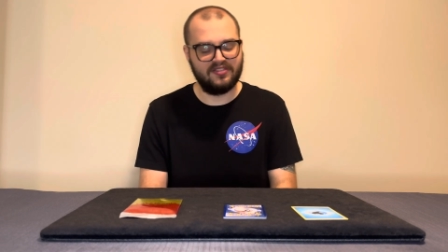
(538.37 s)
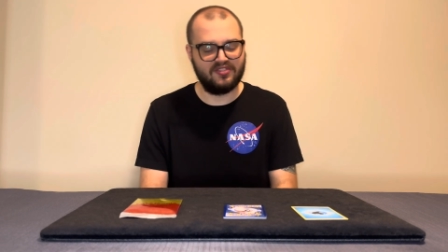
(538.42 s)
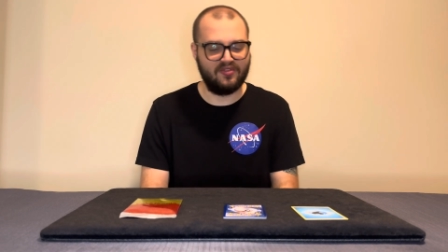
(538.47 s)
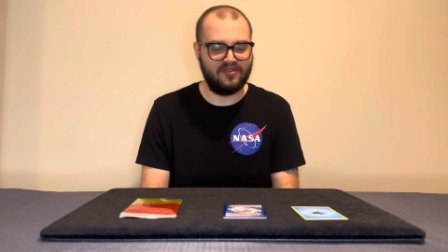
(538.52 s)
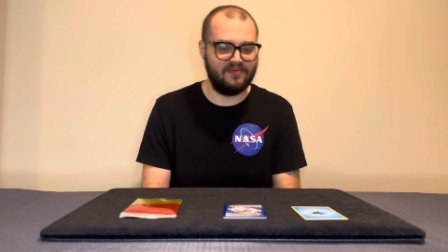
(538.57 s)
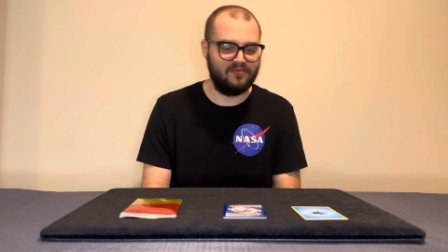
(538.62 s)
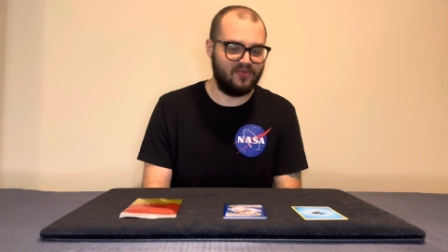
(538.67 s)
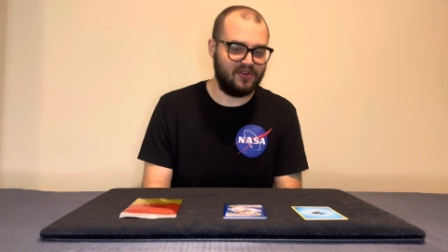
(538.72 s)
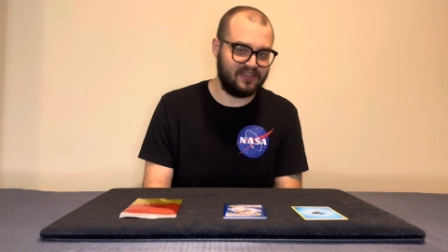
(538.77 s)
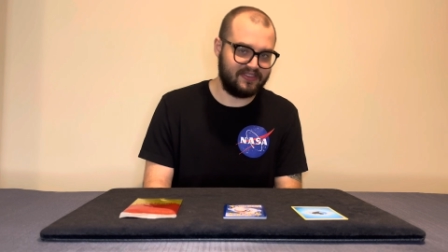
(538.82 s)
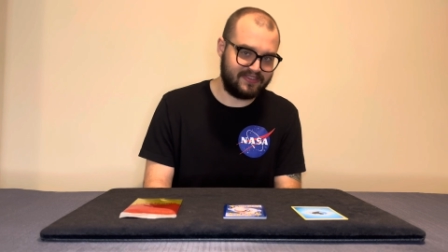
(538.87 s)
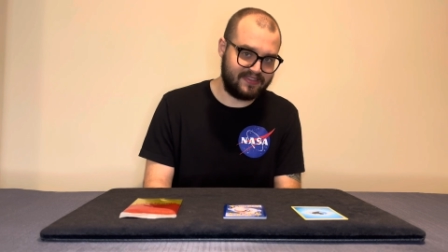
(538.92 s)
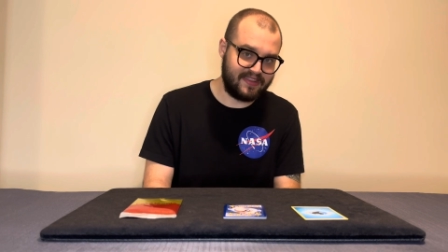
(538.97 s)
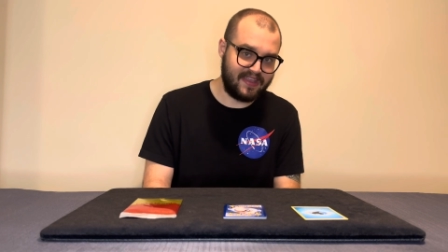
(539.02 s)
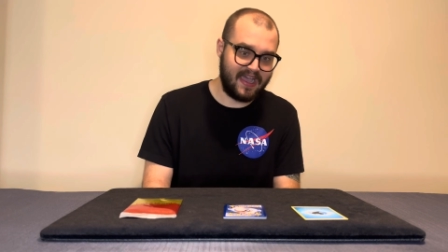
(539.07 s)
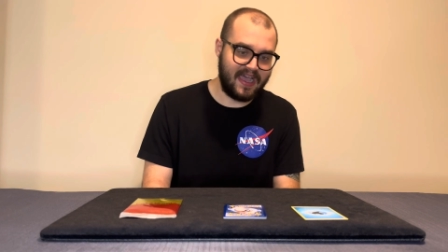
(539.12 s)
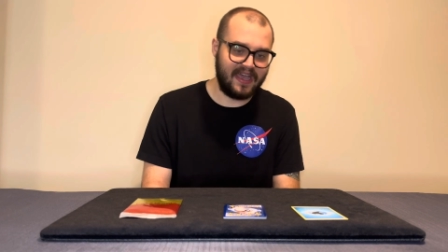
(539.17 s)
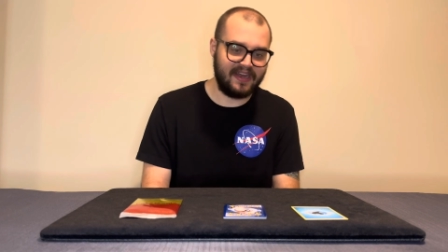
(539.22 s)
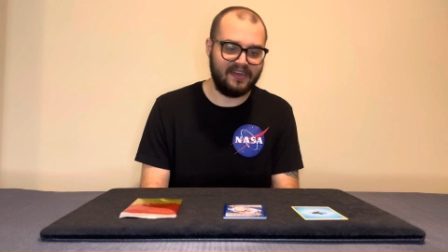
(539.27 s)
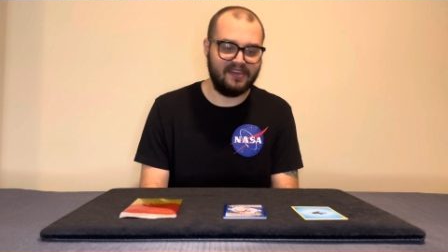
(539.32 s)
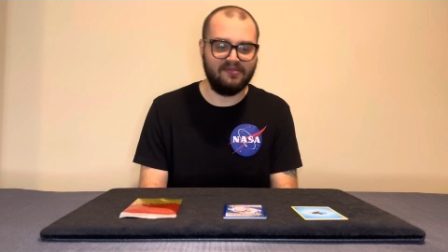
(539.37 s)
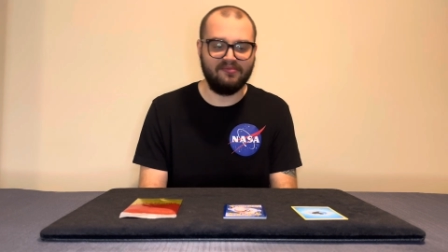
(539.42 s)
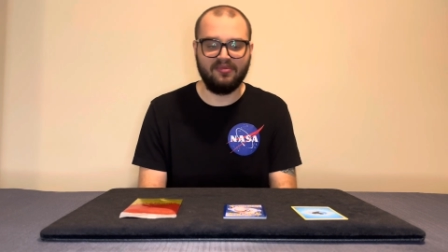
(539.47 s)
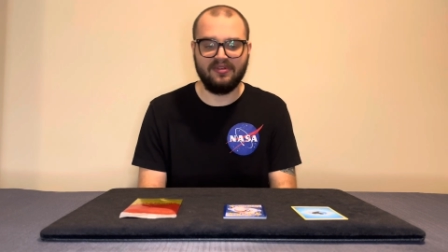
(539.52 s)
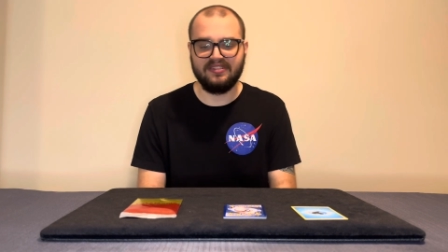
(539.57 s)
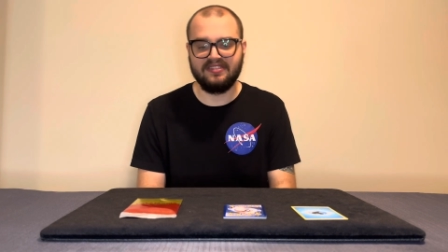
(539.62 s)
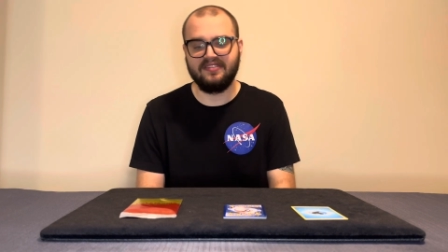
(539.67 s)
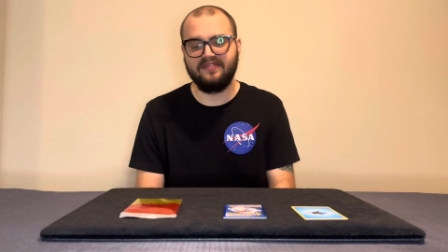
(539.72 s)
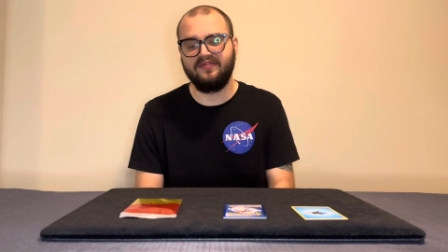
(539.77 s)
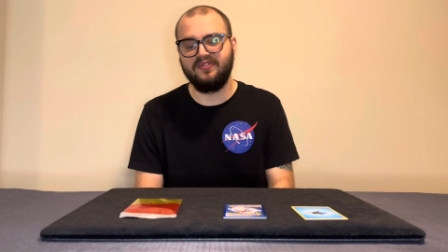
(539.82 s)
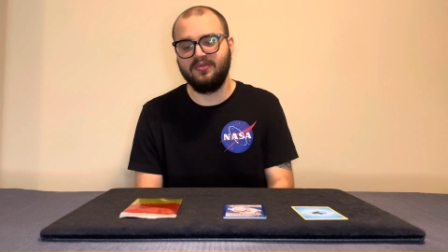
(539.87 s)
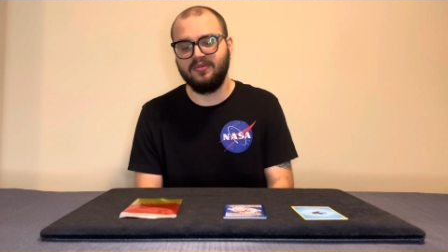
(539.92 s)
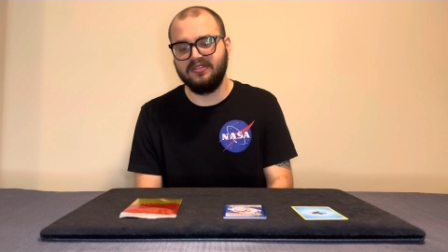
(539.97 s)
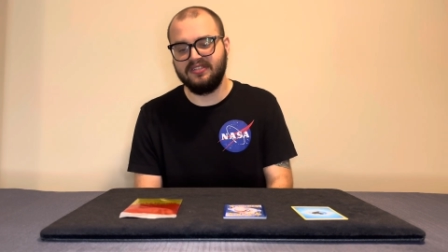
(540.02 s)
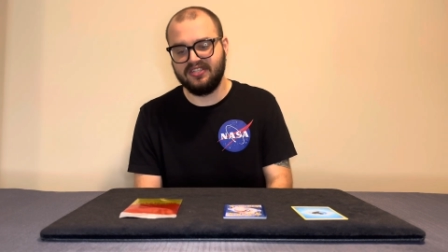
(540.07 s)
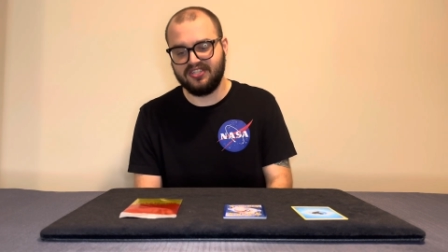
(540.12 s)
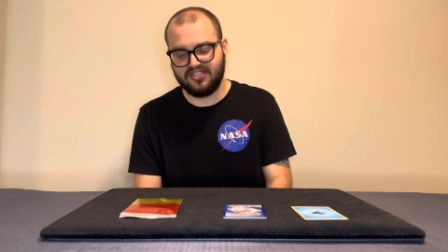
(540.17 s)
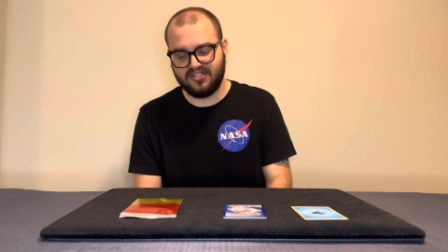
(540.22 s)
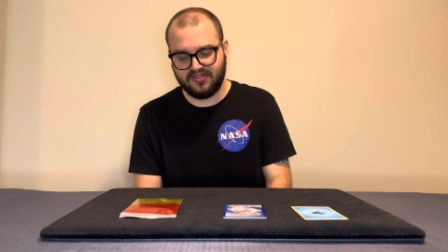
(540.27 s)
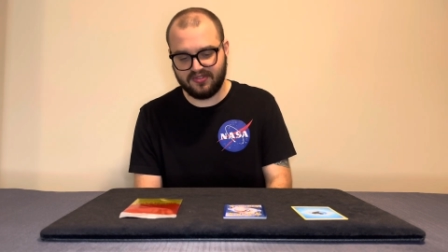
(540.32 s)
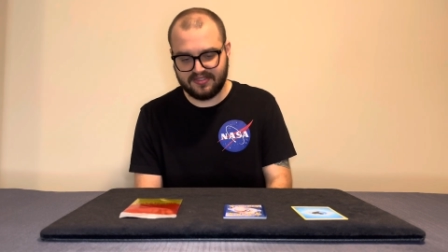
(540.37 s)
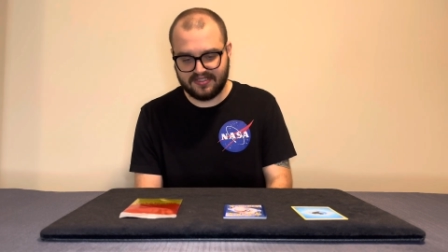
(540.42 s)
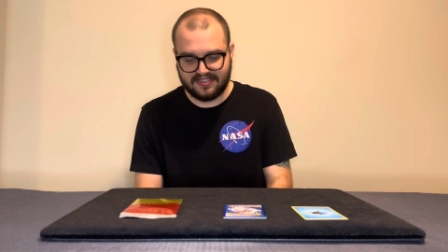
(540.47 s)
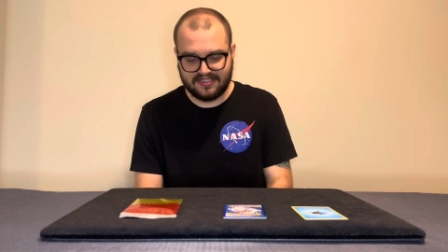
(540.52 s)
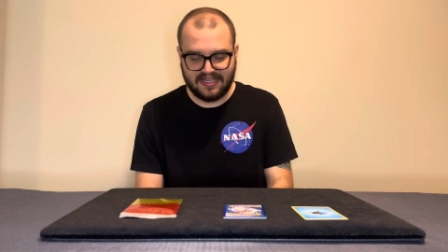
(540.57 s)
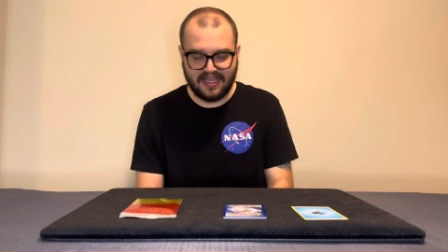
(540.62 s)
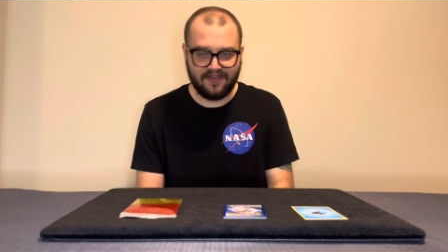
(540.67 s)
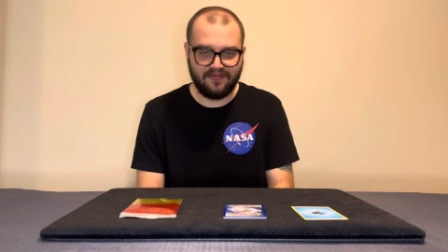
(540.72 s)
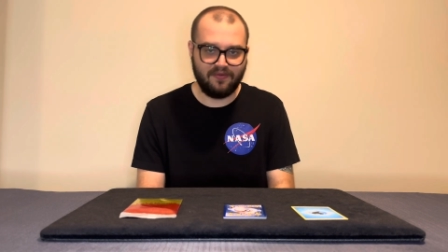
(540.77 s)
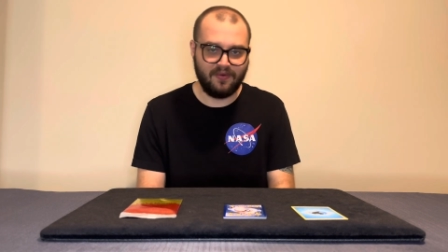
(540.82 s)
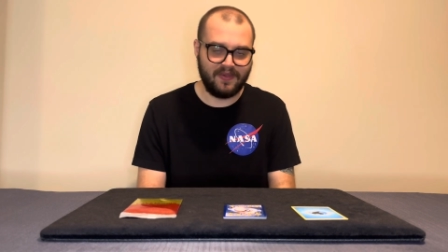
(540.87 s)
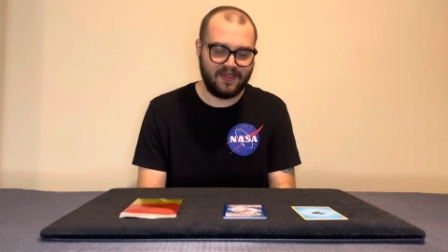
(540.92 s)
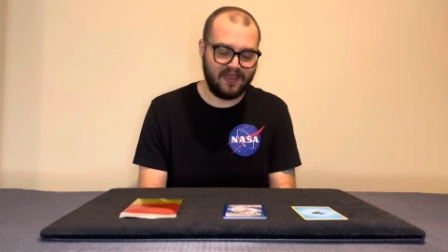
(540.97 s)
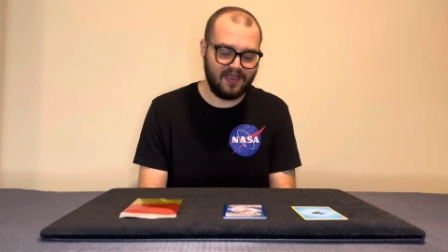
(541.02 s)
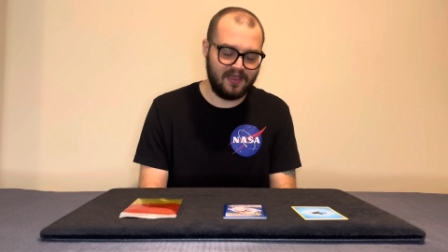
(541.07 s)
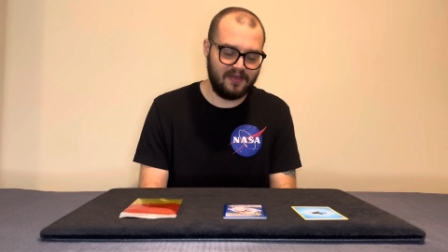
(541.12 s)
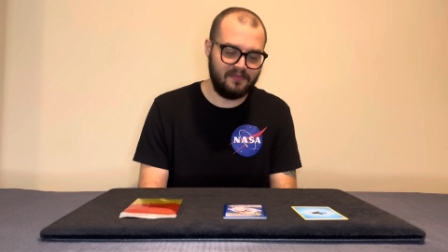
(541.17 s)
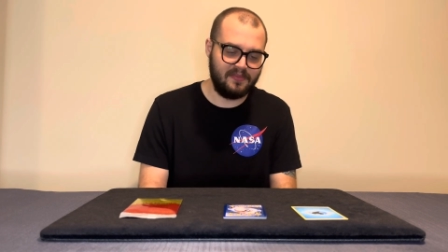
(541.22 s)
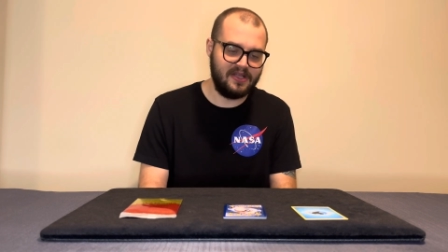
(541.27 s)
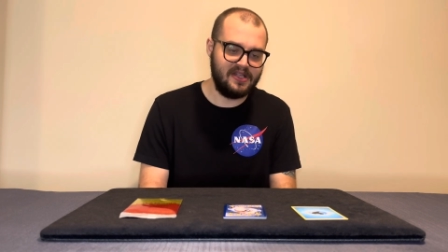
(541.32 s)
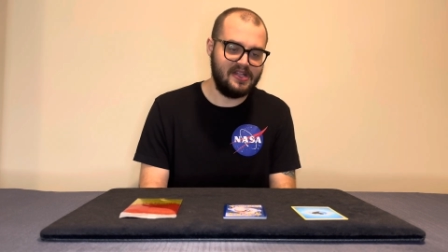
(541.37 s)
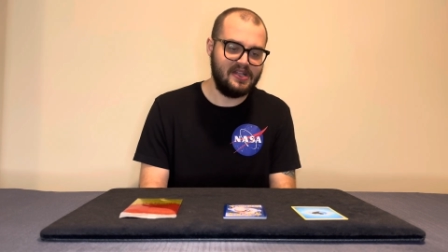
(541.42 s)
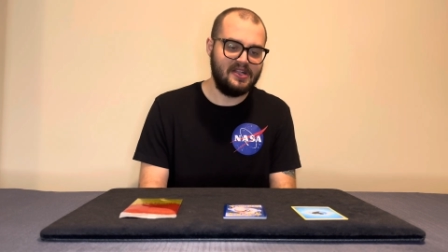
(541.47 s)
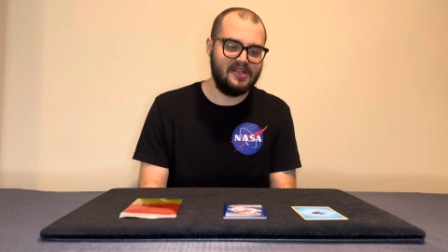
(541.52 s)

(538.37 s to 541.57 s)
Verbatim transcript: so he brings that and he brings a few additional stuff with him.